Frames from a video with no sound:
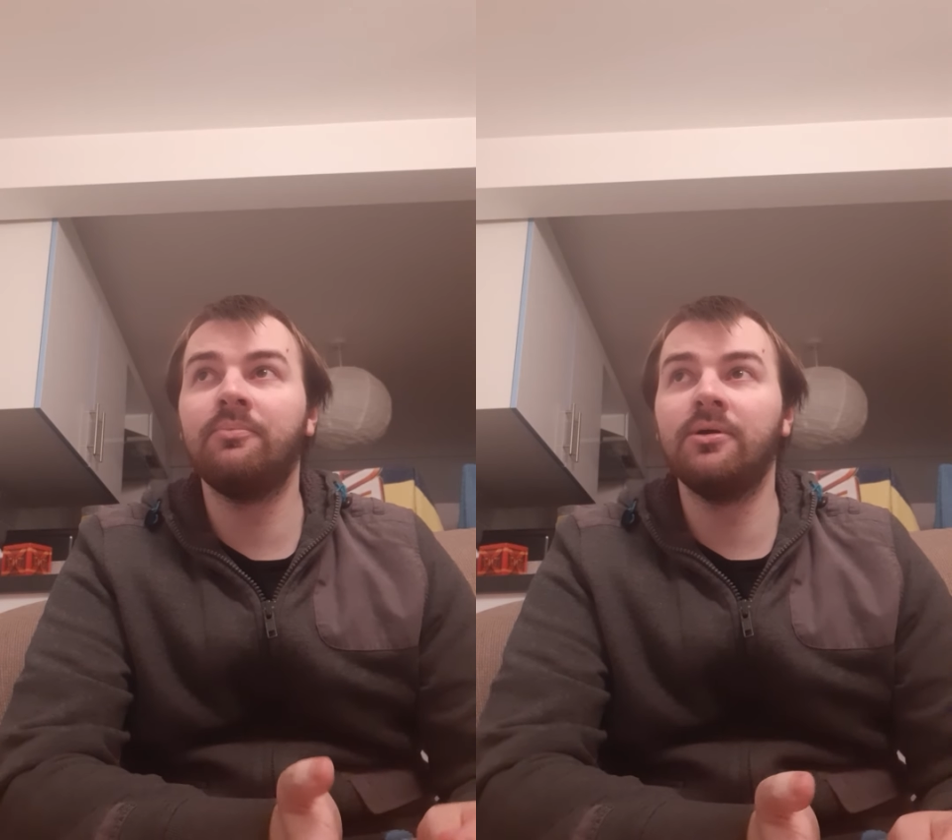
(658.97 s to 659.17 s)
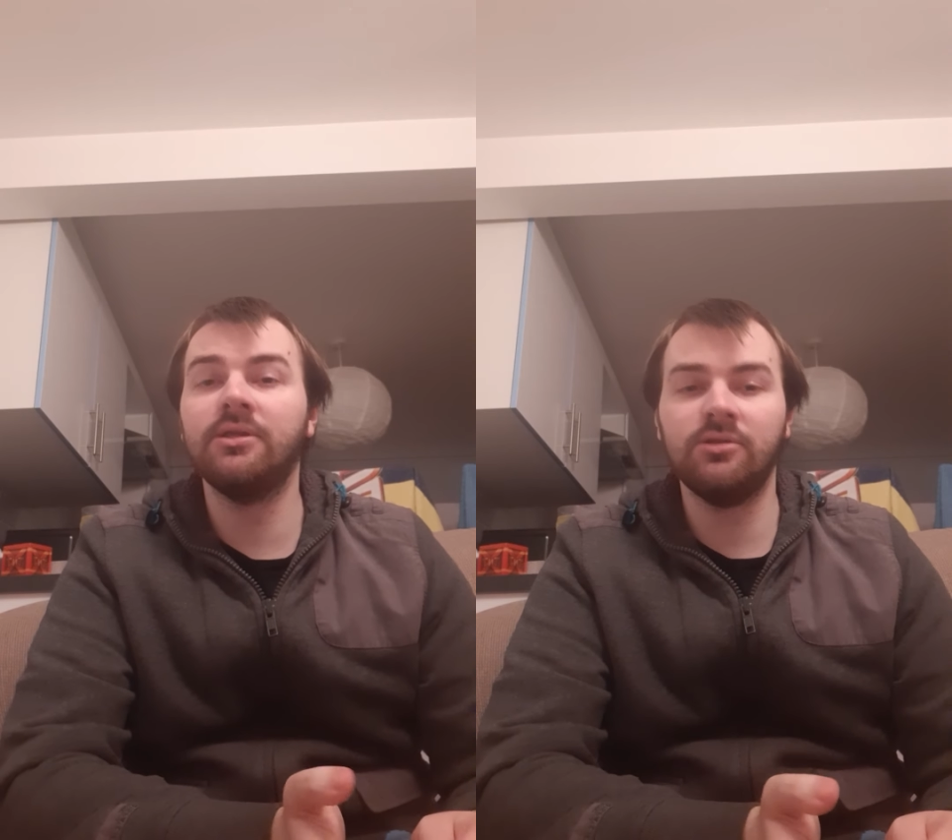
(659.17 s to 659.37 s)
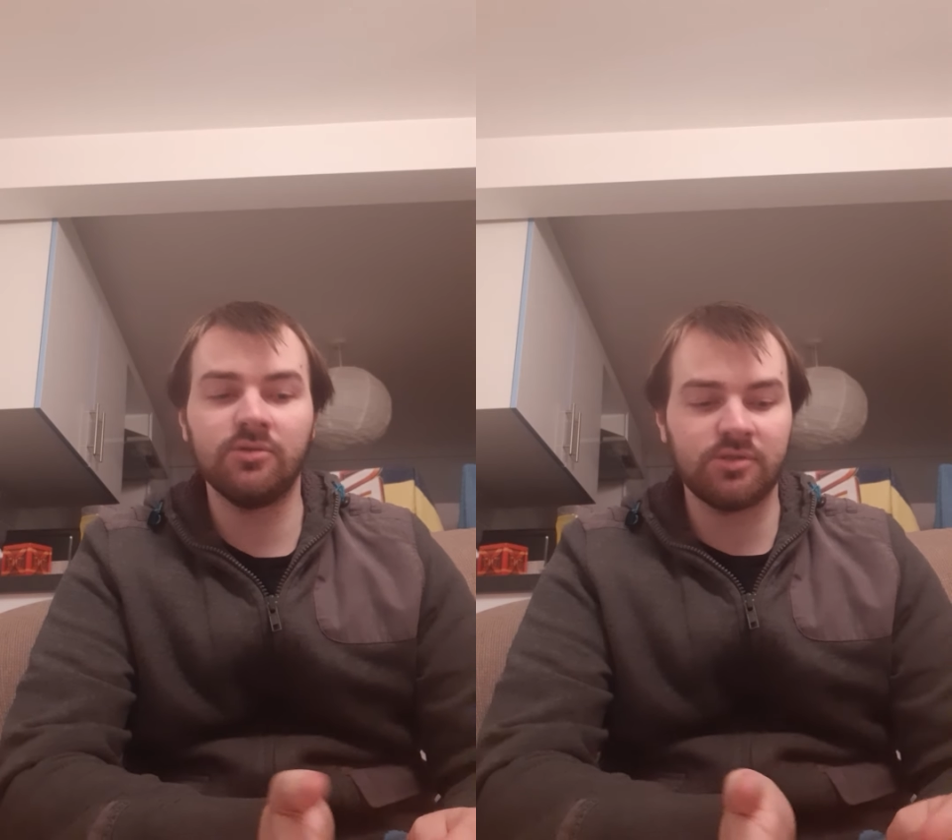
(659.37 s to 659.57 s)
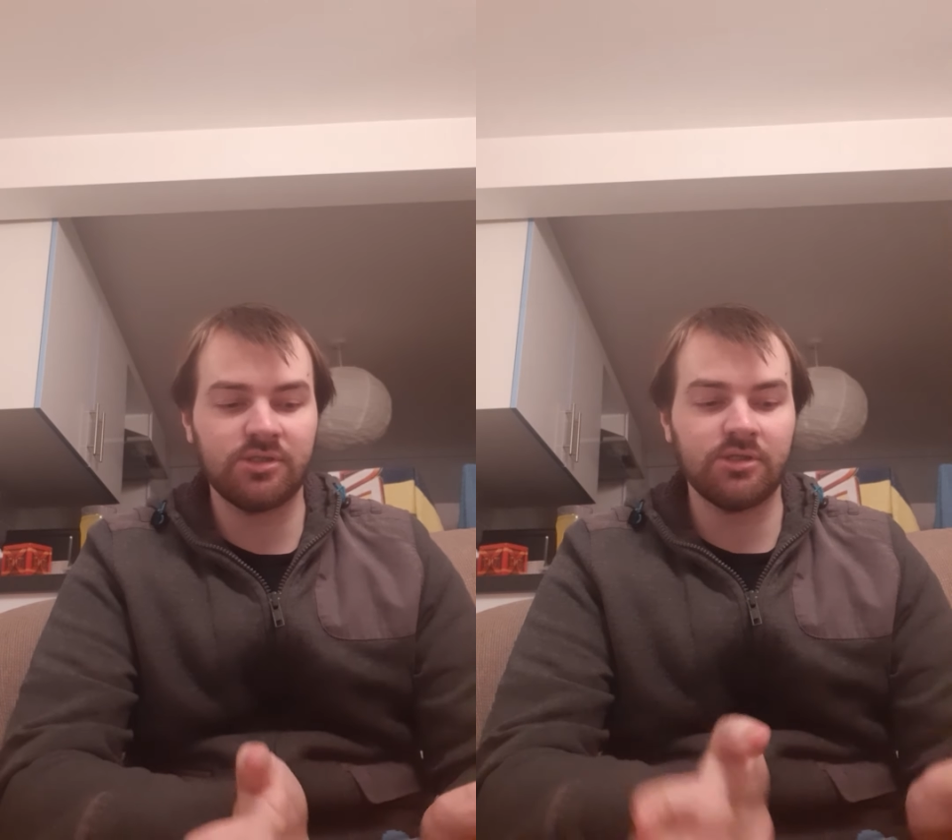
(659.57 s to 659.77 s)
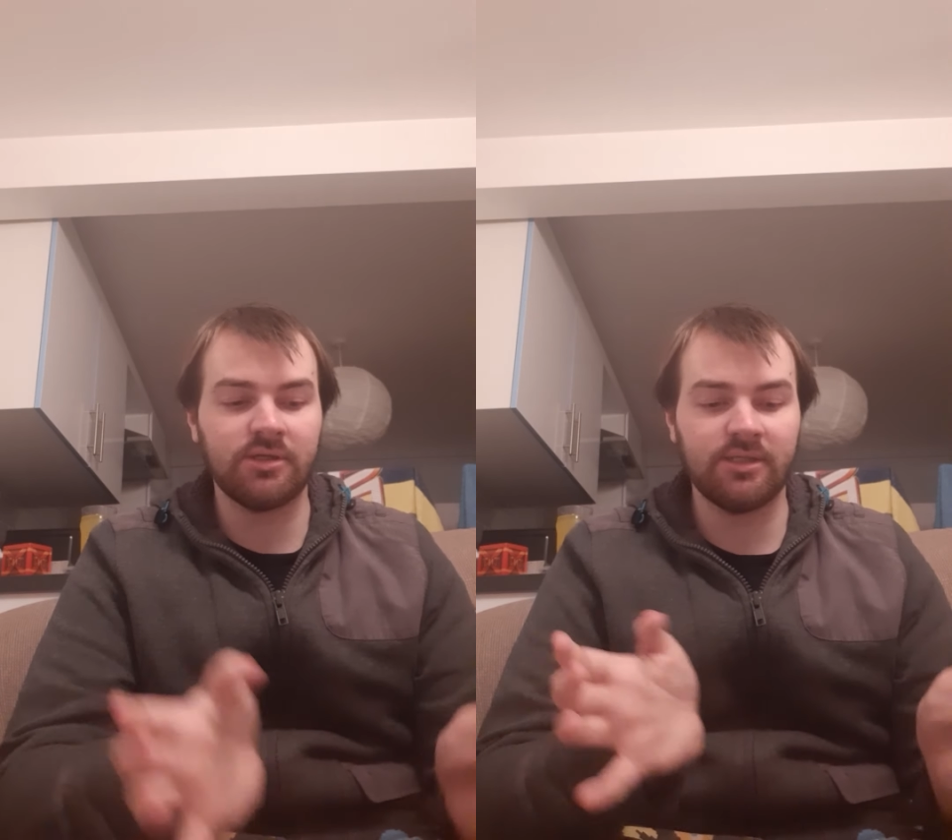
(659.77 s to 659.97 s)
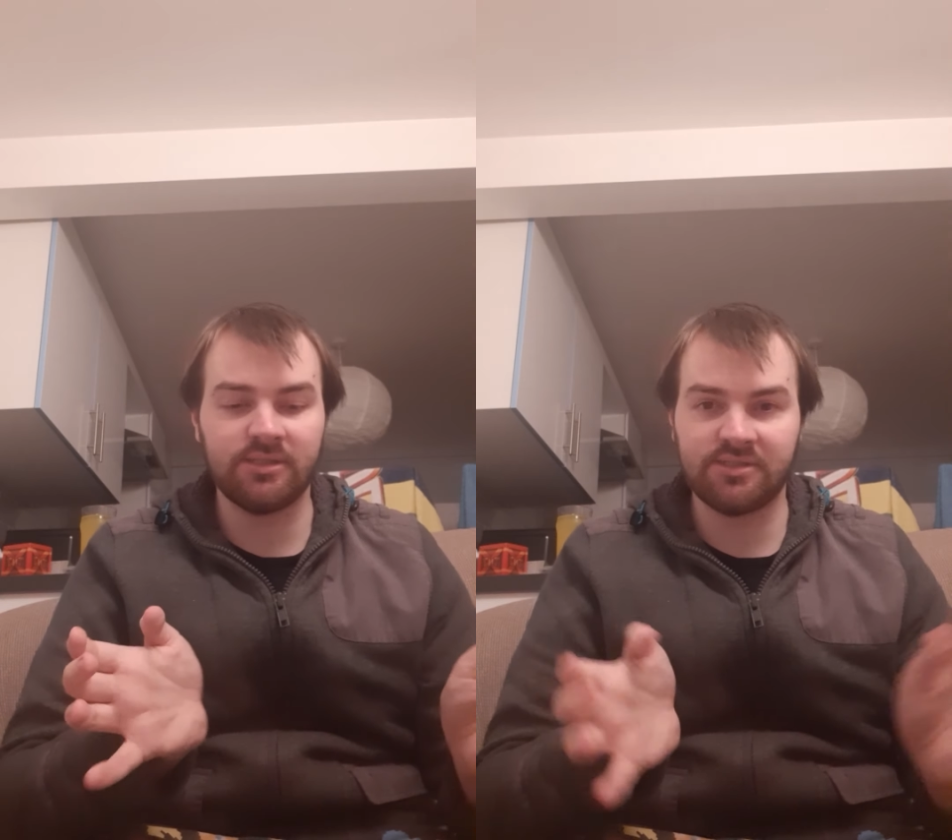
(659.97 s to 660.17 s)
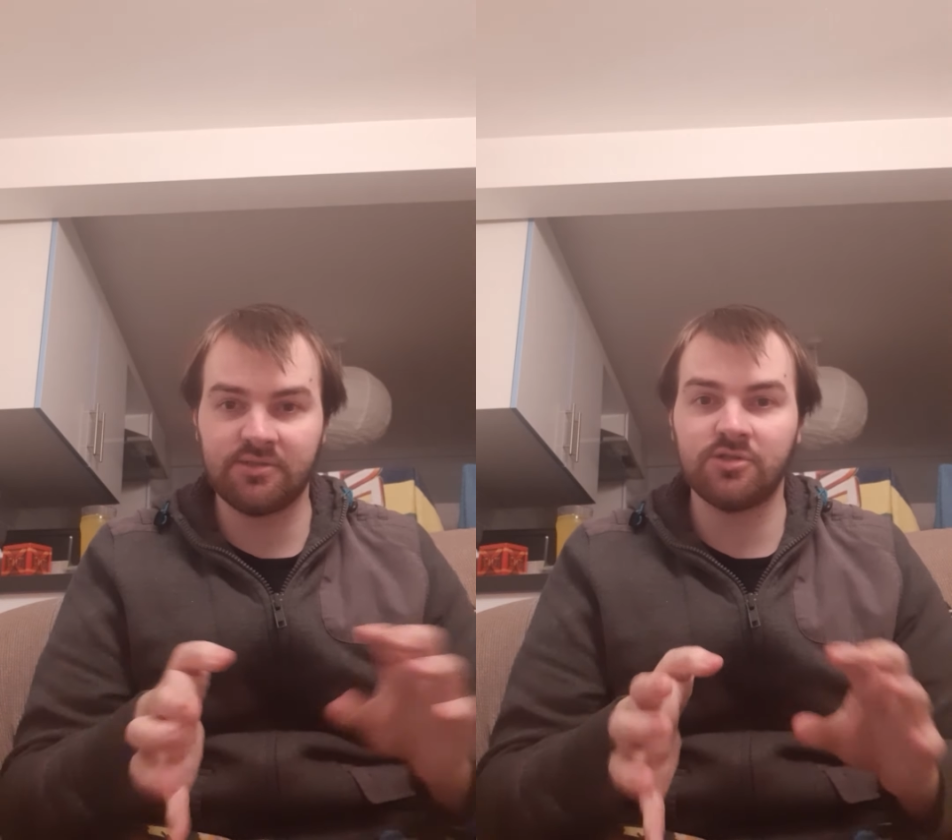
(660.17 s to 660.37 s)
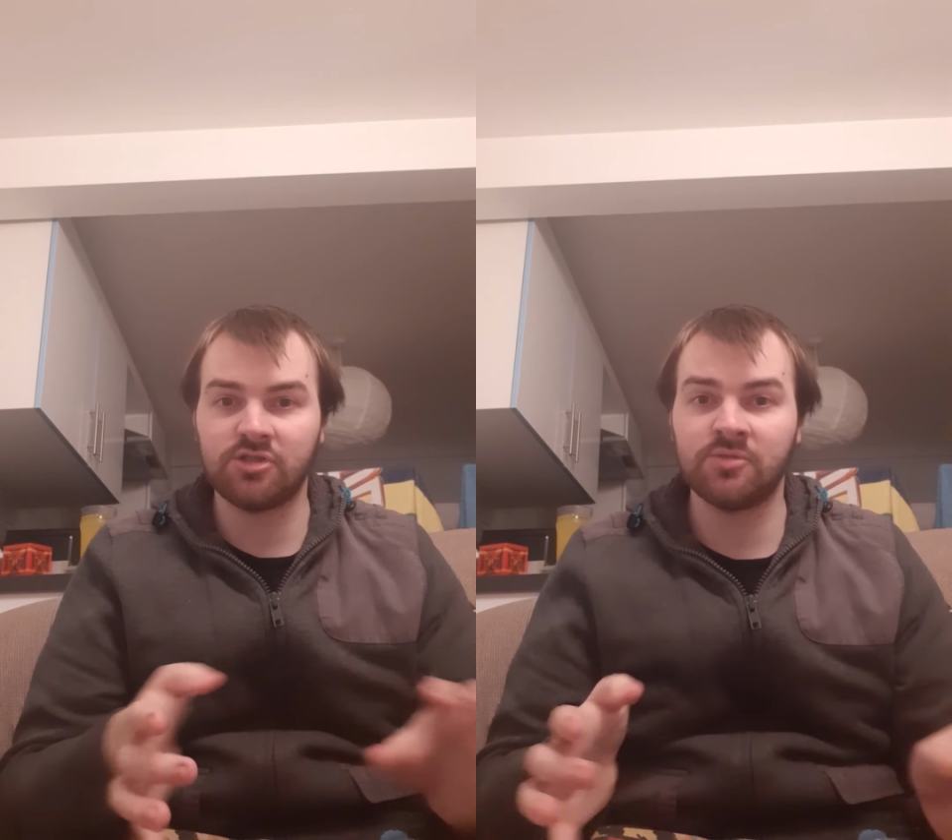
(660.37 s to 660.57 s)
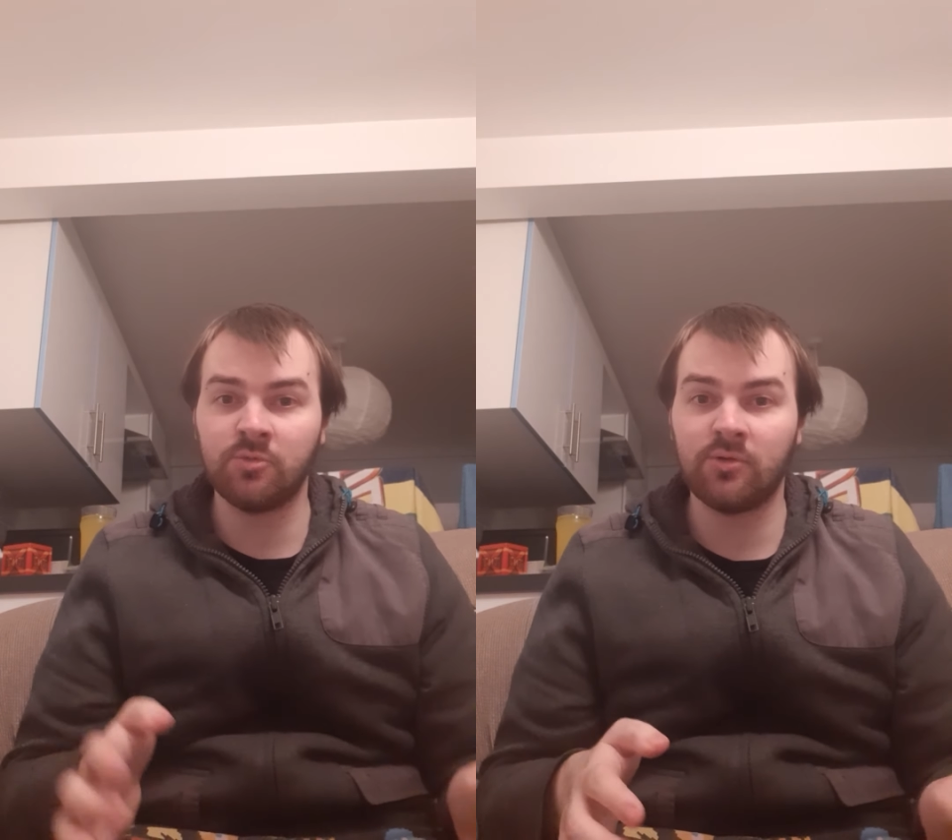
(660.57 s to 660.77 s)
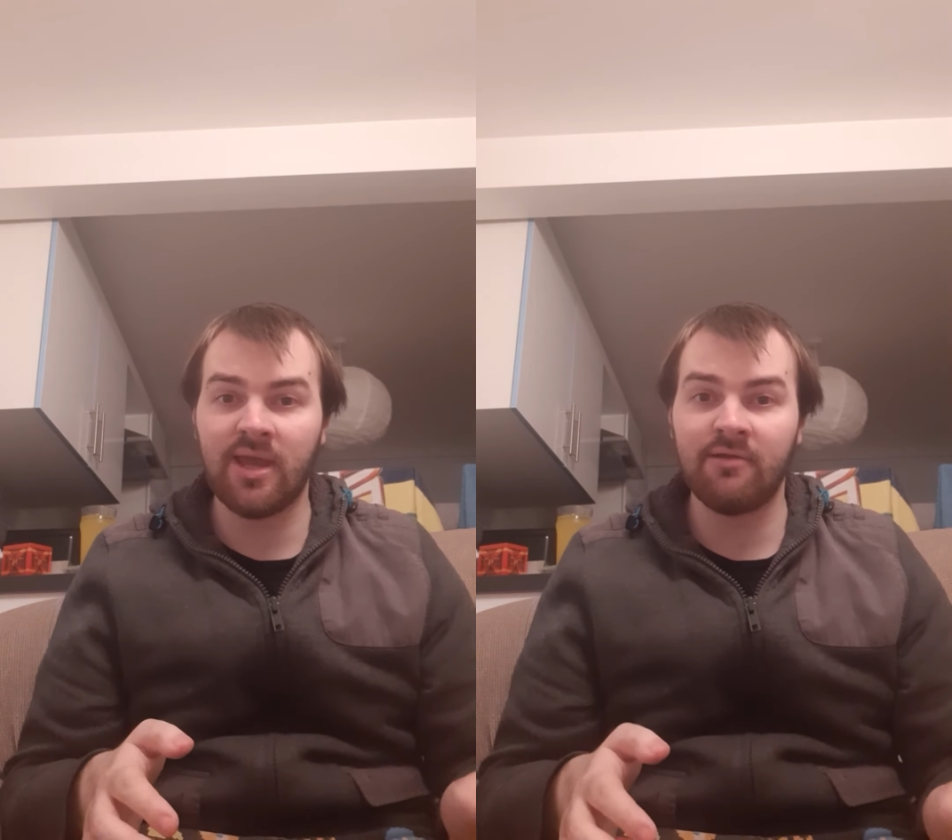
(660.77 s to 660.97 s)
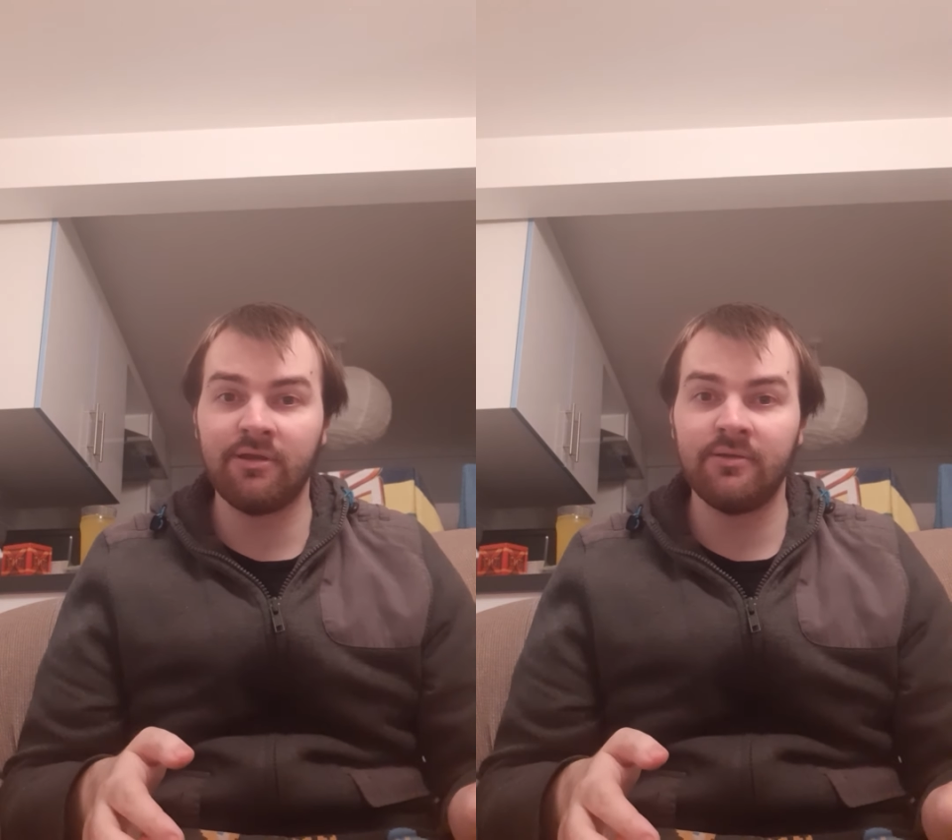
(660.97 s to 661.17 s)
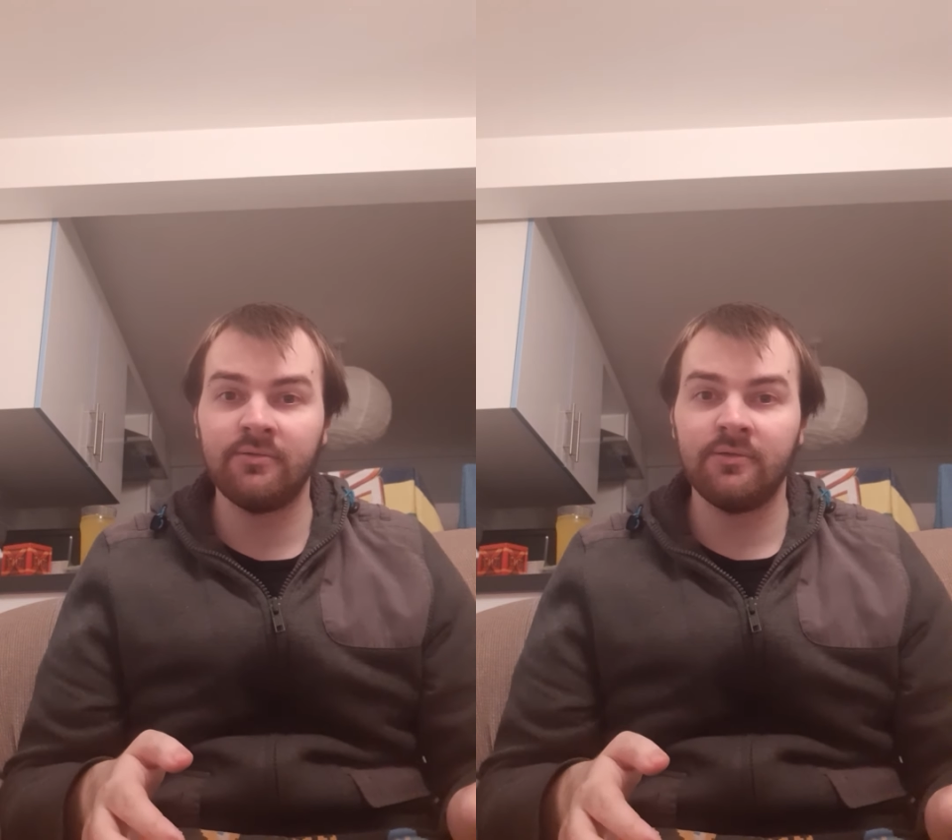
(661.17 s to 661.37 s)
but you're stuck in such a small area.